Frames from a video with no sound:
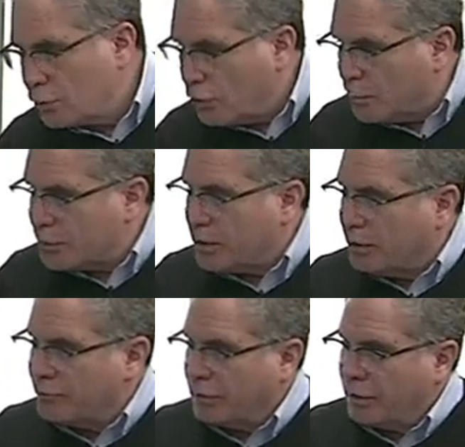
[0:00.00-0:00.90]
groups,
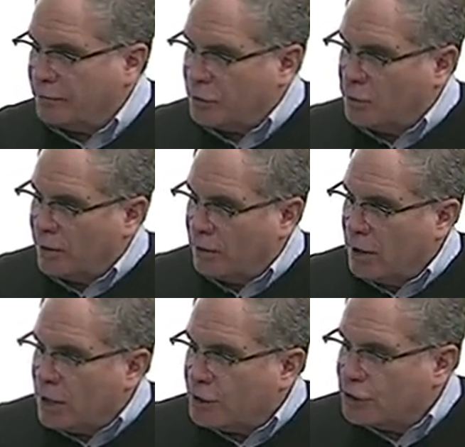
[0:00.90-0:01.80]
if, if you
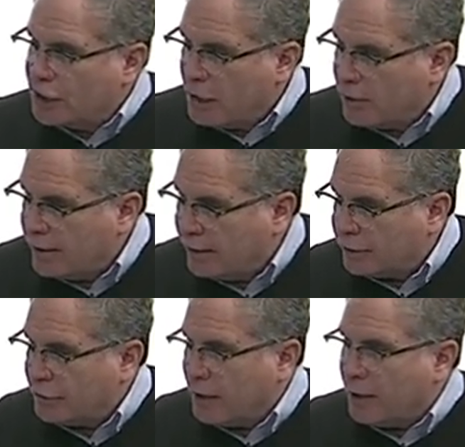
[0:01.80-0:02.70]
will, sharing a
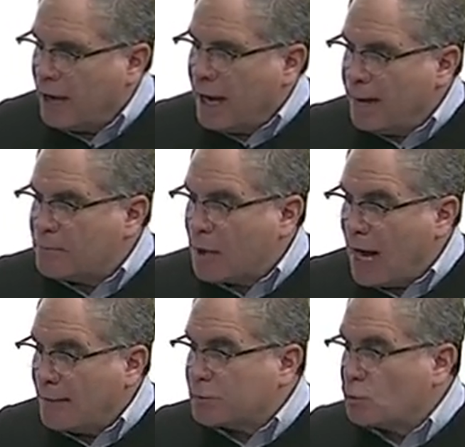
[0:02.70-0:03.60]
state, and
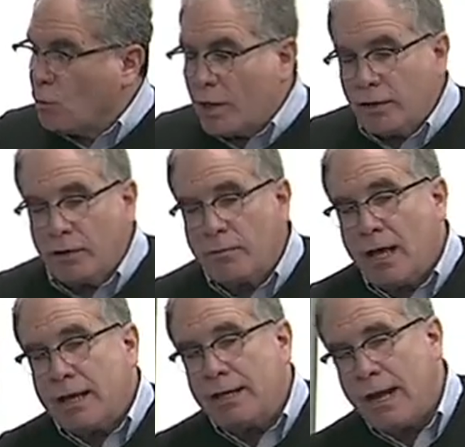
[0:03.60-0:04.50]
perhaps one of them
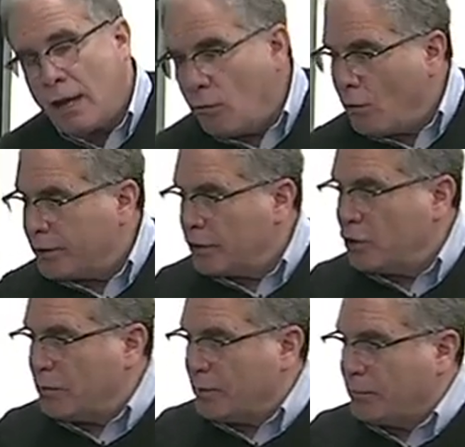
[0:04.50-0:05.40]
not wanting
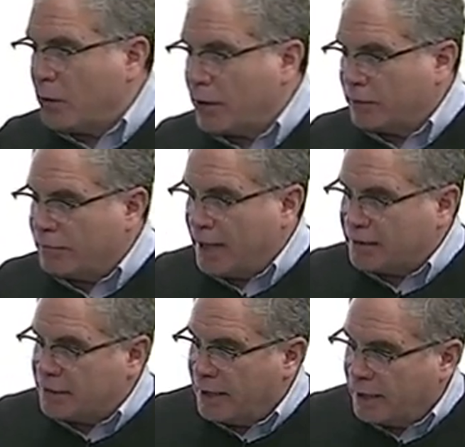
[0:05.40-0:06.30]
to be part of
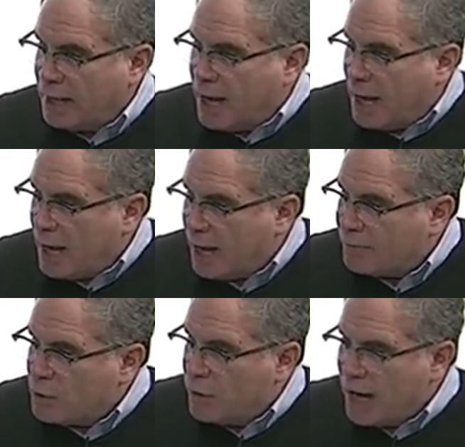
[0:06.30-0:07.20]
that state uh,
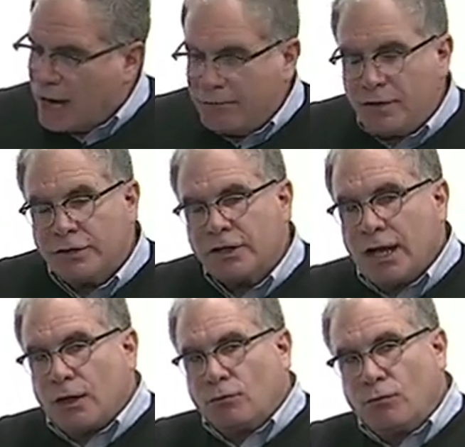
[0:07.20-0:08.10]
you have this
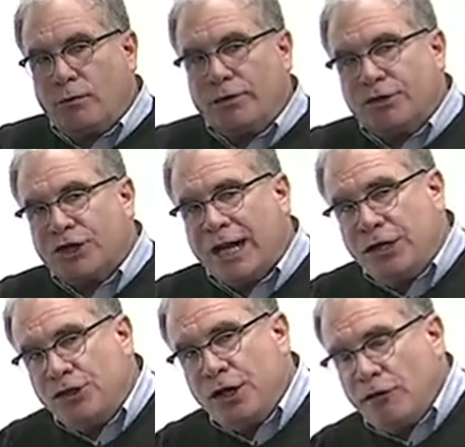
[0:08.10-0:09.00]

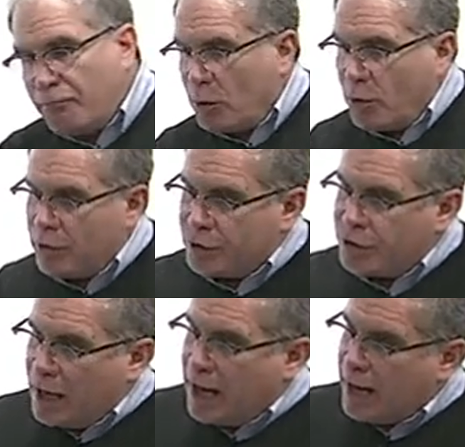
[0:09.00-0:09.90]
changing of
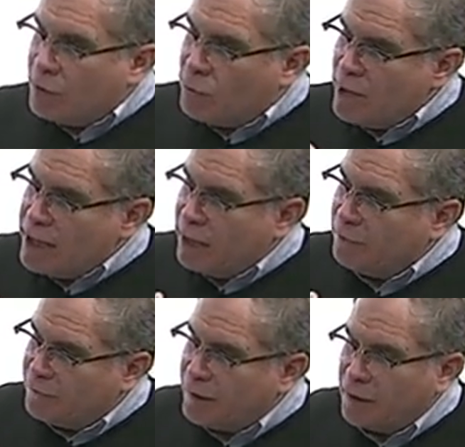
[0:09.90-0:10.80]
borders and
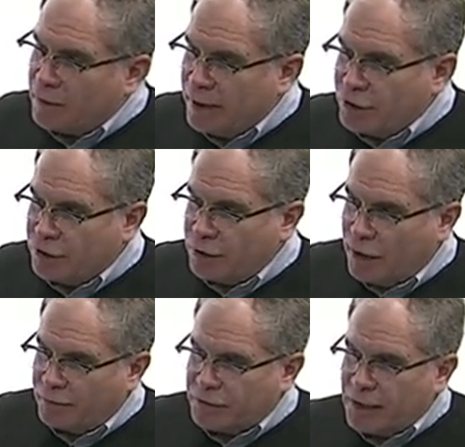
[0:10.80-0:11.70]
reconfiguration
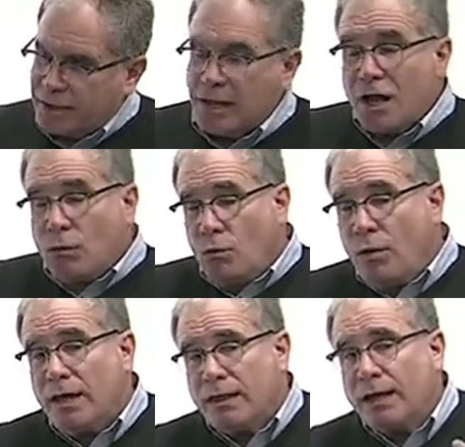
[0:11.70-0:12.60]
of states
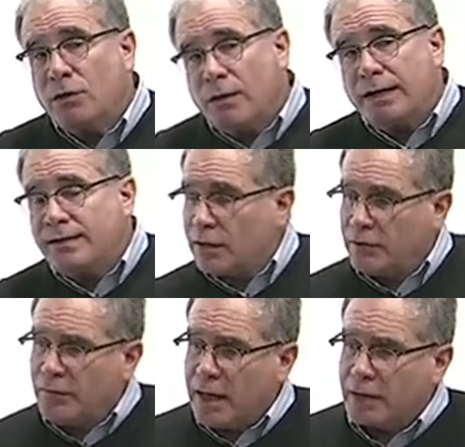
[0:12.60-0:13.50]
with a great deal
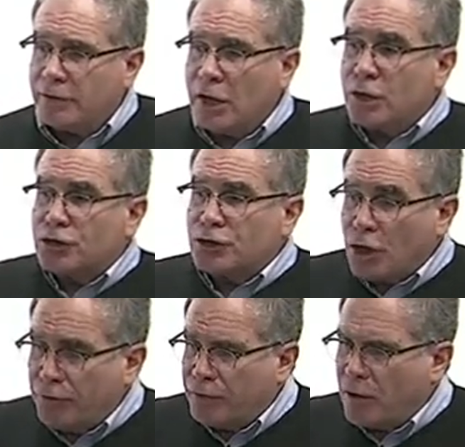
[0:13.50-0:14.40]
of violence
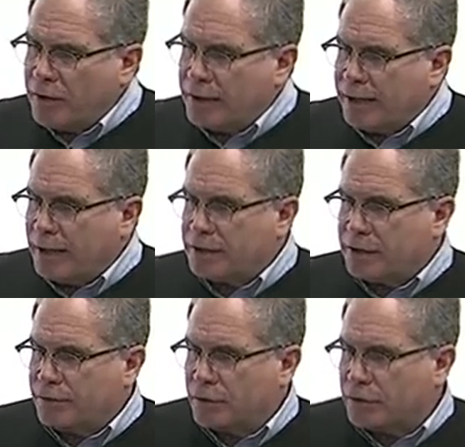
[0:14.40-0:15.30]
so far in the case
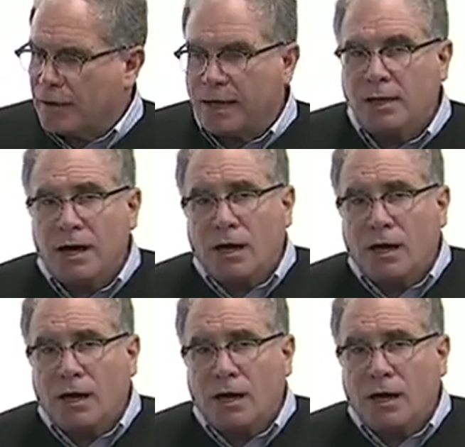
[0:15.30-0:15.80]
of Ukraine